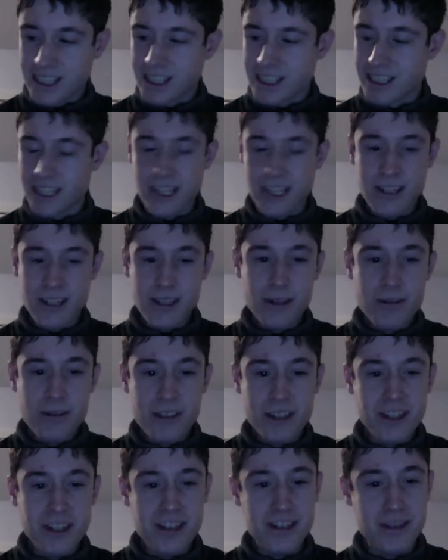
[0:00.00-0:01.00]
Didn't do
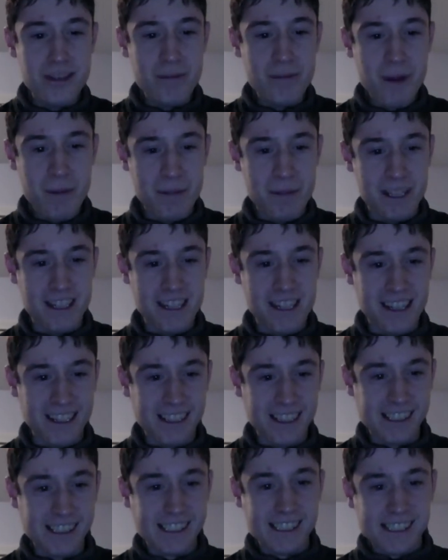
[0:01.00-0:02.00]
as good as the Muppets did.
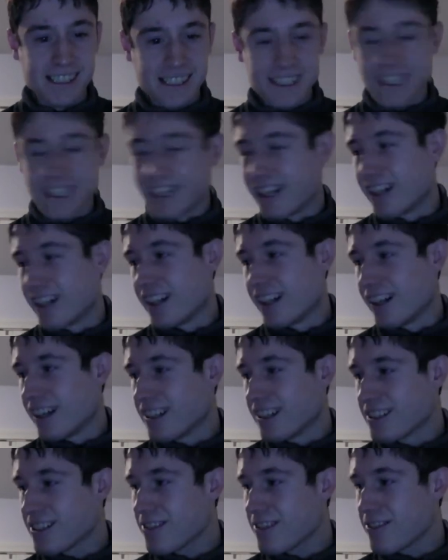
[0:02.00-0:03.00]

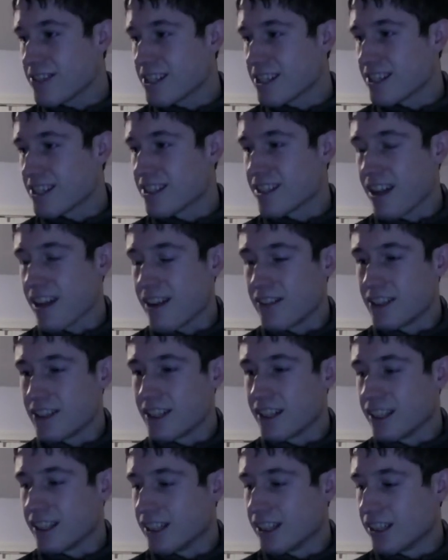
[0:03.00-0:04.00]
I gave it a
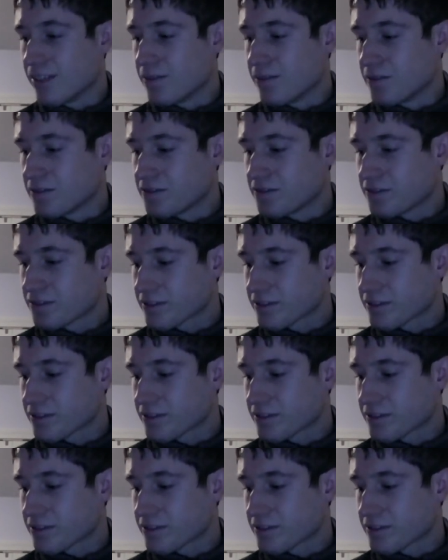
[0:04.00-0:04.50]
7.